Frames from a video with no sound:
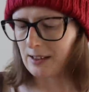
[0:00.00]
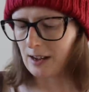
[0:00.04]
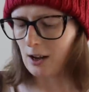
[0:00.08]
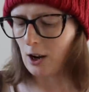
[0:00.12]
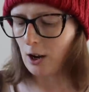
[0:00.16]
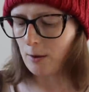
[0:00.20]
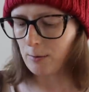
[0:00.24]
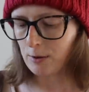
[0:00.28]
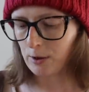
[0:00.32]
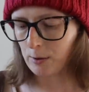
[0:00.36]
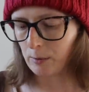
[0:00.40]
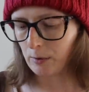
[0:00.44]
I
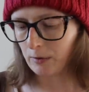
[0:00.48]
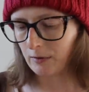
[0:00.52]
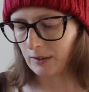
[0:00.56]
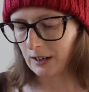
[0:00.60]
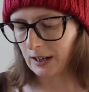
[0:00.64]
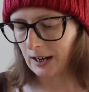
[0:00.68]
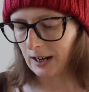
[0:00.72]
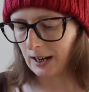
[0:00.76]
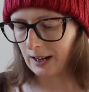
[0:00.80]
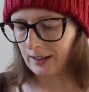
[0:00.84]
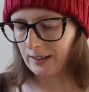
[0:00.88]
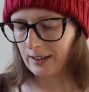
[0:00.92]
hope she will
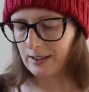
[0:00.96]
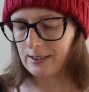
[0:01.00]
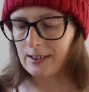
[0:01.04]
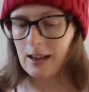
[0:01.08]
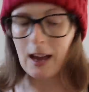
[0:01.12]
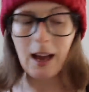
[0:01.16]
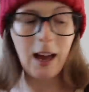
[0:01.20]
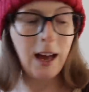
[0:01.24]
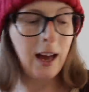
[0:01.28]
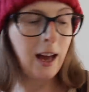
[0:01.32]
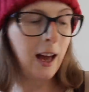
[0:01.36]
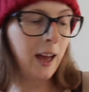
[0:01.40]
really like this.
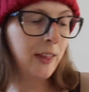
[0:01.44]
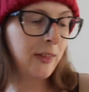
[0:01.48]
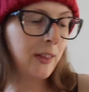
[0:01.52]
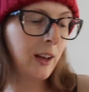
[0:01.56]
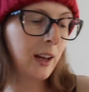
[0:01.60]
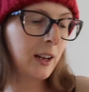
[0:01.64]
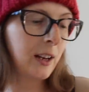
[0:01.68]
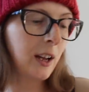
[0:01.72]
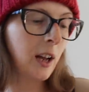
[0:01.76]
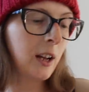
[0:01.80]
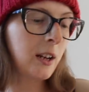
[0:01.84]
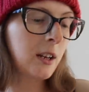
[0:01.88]
And
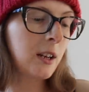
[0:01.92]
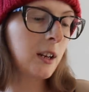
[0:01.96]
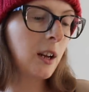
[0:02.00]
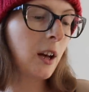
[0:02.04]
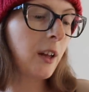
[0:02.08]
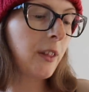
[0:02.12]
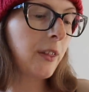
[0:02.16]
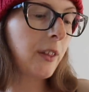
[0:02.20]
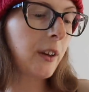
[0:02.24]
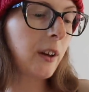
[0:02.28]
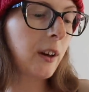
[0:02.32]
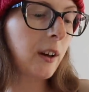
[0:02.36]
then
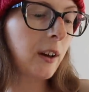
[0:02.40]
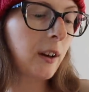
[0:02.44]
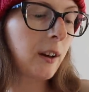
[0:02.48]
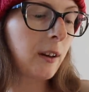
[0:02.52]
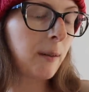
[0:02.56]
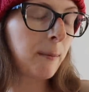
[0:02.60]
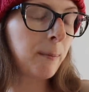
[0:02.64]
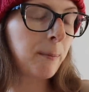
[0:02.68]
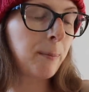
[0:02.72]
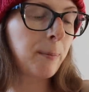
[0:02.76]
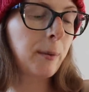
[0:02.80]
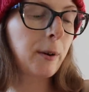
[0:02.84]

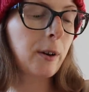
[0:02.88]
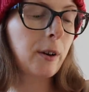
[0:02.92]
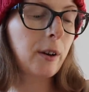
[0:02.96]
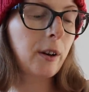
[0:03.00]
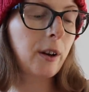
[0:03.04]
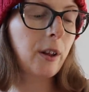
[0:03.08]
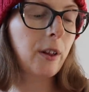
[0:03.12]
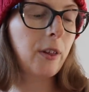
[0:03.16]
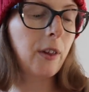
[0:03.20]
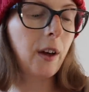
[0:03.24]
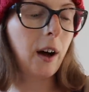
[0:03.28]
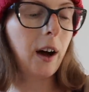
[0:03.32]
another
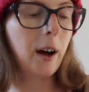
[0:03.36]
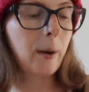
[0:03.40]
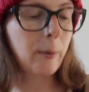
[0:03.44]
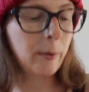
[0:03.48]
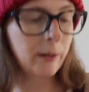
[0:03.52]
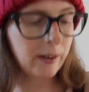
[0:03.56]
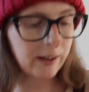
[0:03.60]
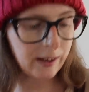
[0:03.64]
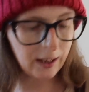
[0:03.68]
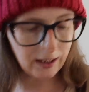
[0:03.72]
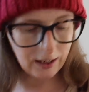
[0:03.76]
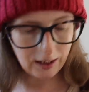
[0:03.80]
book that I
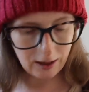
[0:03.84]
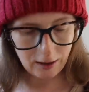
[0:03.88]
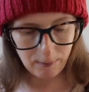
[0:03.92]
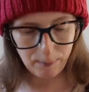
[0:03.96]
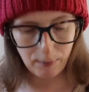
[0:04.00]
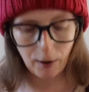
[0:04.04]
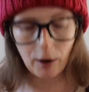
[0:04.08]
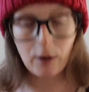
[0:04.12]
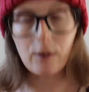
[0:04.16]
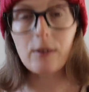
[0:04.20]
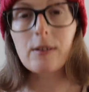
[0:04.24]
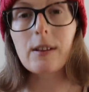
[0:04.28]
was sent in the
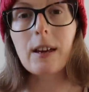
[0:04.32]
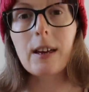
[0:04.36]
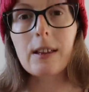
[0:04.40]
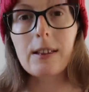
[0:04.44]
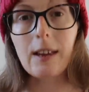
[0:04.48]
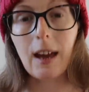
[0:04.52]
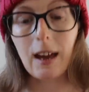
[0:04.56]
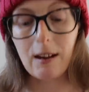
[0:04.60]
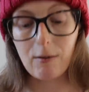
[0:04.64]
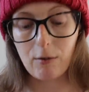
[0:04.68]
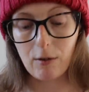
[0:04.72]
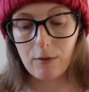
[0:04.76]
post is
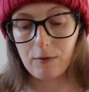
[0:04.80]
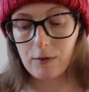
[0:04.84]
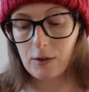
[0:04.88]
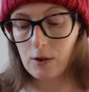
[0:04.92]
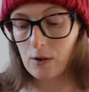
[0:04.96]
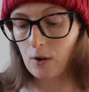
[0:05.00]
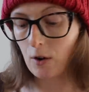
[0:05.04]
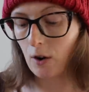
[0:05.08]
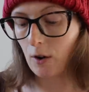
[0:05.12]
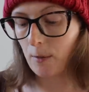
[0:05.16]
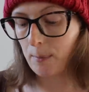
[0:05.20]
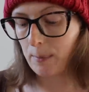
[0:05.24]
a
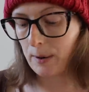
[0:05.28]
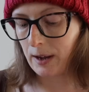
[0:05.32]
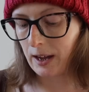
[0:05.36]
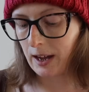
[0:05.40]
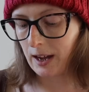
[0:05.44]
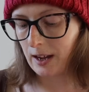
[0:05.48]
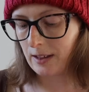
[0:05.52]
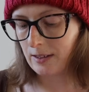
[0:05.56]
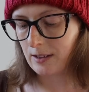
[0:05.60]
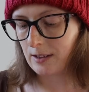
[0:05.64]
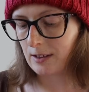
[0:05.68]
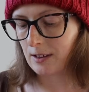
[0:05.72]
review
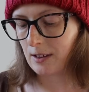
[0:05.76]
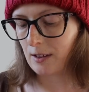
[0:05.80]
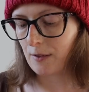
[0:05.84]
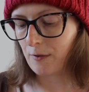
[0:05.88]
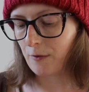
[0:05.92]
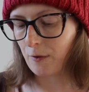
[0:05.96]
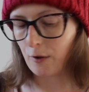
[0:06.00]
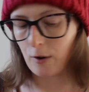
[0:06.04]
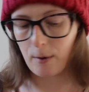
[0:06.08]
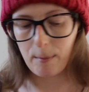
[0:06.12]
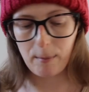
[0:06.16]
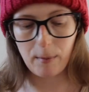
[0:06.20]
copy. This is
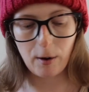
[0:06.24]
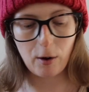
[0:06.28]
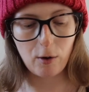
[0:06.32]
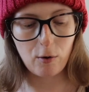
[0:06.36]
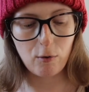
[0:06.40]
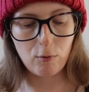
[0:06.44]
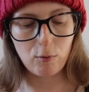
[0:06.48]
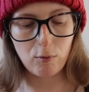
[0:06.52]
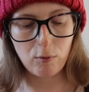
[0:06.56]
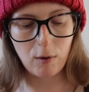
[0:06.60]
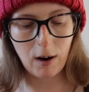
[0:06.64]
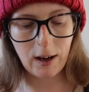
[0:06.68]
from
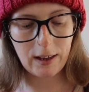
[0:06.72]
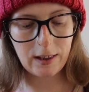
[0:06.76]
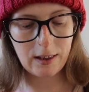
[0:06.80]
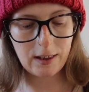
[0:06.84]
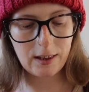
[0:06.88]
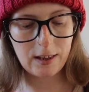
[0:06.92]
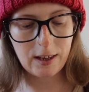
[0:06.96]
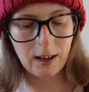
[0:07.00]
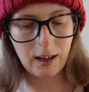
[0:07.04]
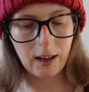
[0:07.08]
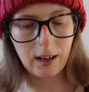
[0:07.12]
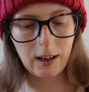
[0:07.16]

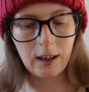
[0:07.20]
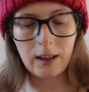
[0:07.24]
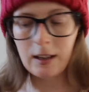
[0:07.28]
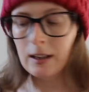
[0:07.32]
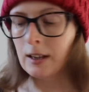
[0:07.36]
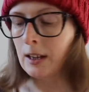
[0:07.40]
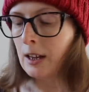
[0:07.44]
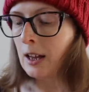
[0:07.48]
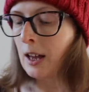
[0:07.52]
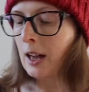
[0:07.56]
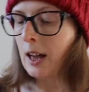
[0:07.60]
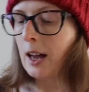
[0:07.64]
Granta,
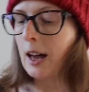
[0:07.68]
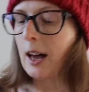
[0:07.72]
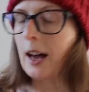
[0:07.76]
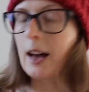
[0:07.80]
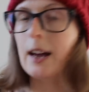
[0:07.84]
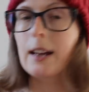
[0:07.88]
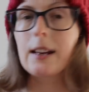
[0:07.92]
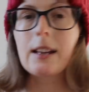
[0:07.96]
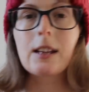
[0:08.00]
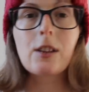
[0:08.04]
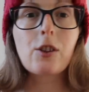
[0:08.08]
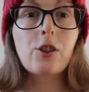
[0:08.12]

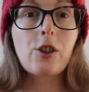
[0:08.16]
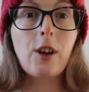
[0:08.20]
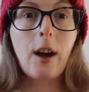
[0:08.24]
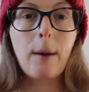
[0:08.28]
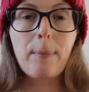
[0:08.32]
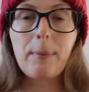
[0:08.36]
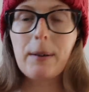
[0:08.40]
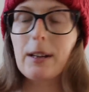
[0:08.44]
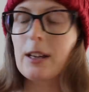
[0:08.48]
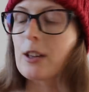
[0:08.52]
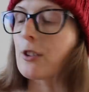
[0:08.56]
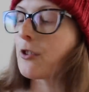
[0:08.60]
and it's
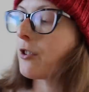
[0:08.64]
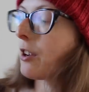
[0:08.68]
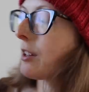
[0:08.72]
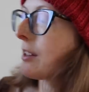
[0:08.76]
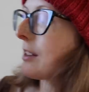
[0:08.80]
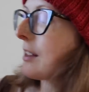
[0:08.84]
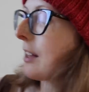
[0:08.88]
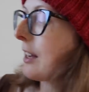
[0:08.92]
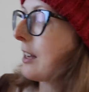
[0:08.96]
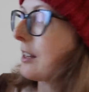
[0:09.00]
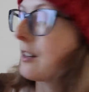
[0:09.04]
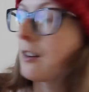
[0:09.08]
Japanese
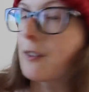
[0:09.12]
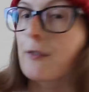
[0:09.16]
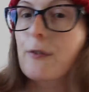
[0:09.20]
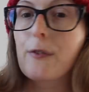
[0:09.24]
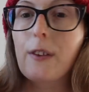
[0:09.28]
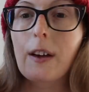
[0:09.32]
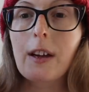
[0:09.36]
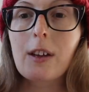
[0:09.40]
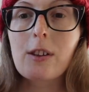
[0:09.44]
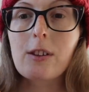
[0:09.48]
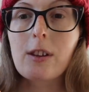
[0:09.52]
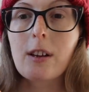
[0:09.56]
translated
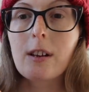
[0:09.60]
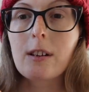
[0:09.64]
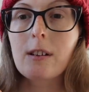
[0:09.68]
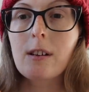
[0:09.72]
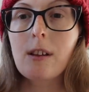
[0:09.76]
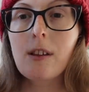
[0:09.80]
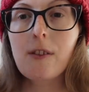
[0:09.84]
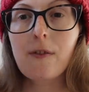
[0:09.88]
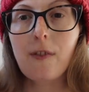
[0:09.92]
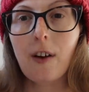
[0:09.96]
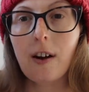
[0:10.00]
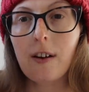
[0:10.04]
fiction.
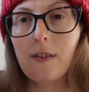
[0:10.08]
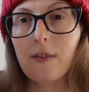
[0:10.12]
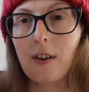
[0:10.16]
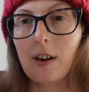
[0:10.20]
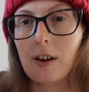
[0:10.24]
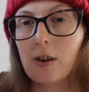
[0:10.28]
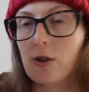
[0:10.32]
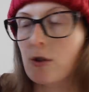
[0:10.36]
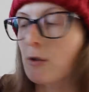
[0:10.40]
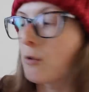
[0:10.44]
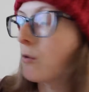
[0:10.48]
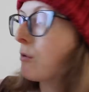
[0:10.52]
It's very,
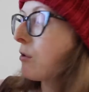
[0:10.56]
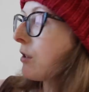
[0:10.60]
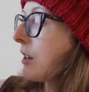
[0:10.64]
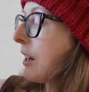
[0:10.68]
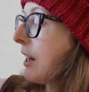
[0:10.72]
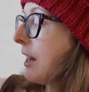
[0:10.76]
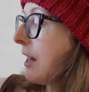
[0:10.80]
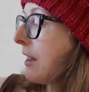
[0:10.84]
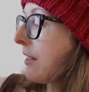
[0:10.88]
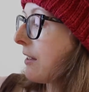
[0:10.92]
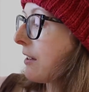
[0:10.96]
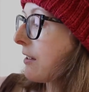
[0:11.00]
very short.
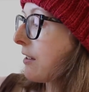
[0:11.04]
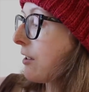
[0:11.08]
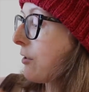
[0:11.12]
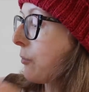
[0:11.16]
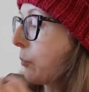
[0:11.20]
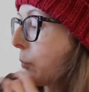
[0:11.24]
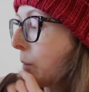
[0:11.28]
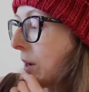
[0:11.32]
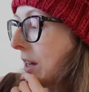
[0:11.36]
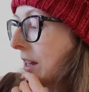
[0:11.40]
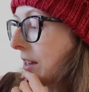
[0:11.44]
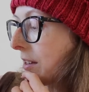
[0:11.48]
This is
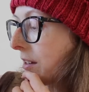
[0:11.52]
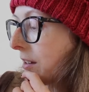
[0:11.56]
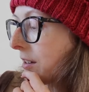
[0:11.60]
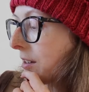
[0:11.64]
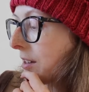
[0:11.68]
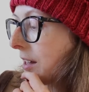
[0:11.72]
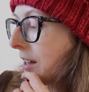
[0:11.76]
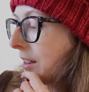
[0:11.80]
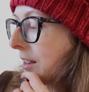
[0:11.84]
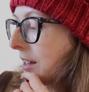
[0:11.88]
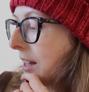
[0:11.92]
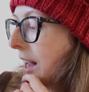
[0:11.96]
Weasels
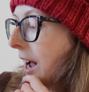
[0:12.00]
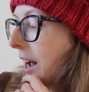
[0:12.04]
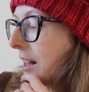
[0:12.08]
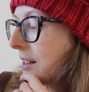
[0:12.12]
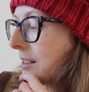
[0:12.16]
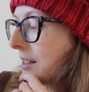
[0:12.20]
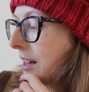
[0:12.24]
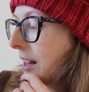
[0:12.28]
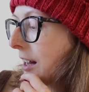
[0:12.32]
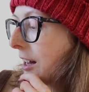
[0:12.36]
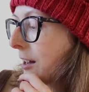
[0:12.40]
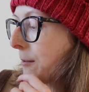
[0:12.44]
in the
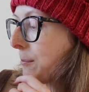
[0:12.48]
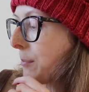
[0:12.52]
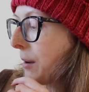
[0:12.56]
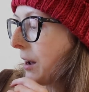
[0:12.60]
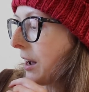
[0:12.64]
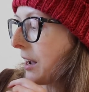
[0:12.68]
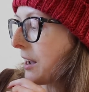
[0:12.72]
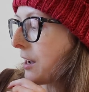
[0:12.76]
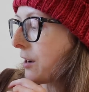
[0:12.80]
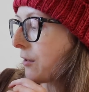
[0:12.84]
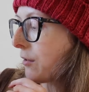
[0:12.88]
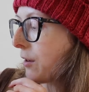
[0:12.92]
Attic
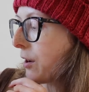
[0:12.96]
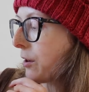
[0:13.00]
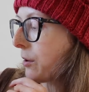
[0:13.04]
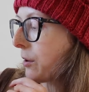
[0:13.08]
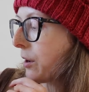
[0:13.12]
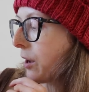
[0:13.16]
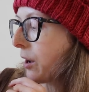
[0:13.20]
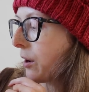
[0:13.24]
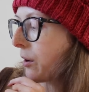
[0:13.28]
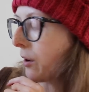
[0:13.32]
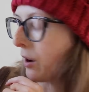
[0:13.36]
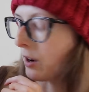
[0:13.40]
by
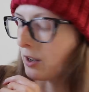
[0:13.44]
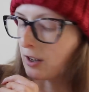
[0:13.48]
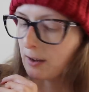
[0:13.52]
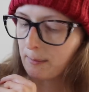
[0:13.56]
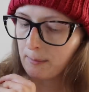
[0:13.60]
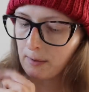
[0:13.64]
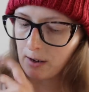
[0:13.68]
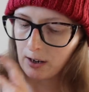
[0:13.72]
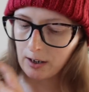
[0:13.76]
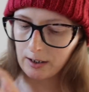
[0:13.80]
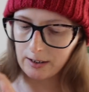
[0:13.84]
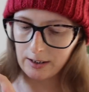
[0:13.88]
Hiroko
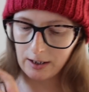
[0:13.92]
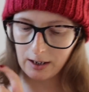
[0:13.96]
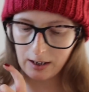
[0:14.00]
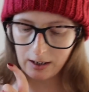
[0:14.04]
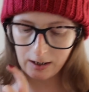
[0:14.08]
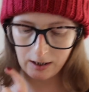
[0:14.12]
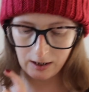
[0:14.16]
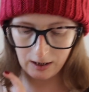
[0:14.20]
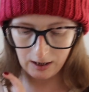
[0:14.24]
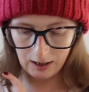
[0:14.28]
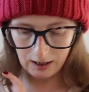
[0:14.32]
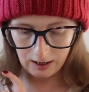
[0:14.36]

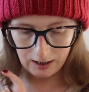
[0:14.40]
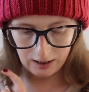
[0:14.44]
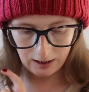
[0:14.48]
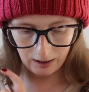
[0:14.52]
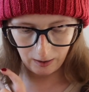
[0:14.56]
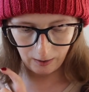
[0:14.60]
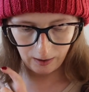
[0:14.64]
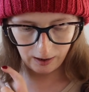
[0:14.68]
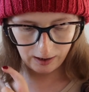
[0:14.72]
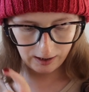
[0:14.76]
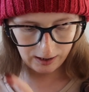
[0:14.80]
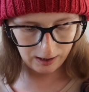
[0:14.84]
Oyamada.
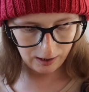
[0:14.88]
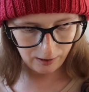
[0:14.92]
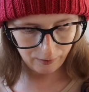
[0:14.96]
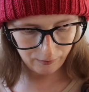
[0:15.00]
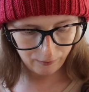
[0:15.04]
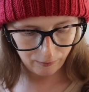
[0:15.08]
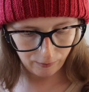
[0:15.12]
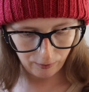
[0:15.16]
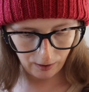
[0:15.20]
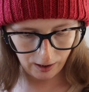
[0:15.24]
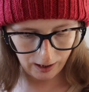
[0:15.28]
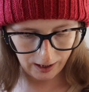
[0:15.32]
Now, I
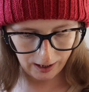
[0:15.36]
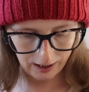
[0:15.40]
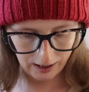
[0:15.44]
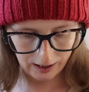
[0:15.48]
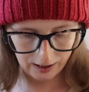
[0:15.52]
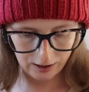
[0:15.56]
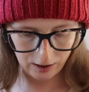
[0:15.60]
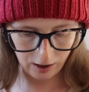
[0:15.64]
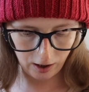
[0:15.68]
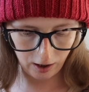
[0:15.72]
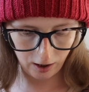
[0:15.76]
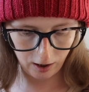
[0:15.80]
have
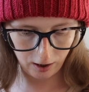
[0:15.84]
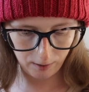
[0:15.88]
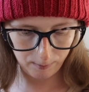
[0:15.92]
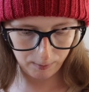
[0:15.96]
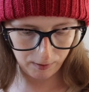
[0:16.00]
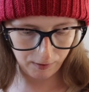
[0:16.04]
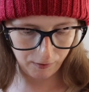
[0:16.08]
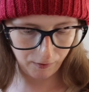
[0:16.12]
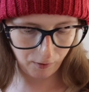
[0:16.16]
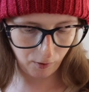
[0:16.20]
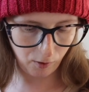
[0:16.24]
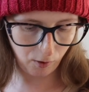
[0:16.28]
read her
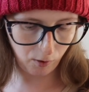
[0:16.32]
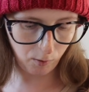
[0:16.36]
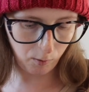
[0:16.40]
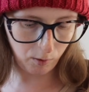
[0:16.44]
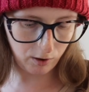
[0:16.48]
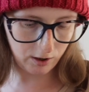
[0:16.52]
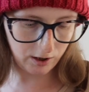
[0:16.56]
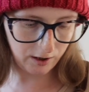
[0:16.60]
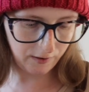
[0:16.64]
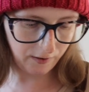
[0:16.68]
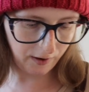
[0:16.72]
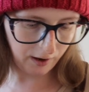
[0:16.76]
before.
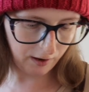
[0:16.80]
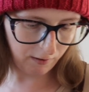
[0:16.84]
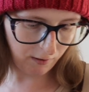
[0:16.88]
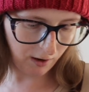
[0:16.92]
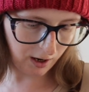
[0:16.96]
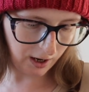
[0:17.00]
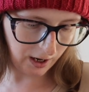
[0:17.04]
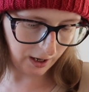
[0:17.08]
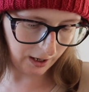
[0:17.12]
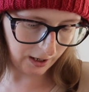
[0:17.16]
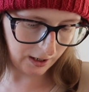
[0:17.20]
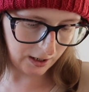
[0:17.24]
What have I
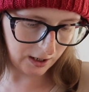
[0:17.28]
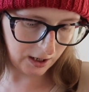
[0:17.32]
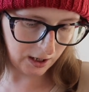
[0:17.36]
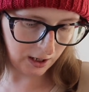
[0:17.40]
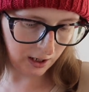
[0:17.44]
read?